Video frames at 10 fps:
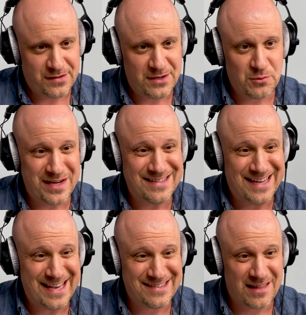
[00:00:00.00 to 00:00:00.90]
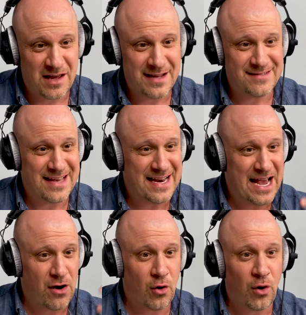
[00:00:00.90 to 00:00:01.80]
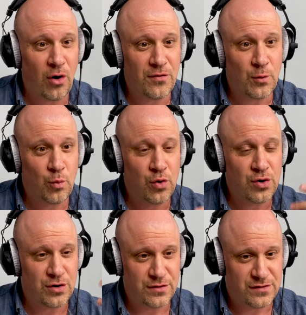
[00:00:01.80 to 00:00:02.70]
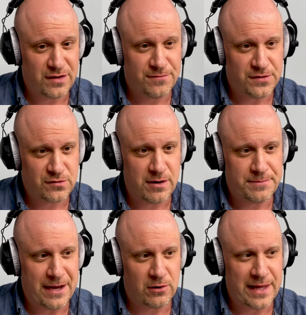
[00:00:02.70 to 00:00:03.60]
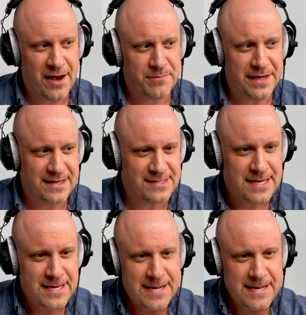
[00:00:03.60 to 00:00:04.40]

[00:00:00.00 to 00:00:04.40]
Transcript: He reads his lines and all the words of the script out loud, because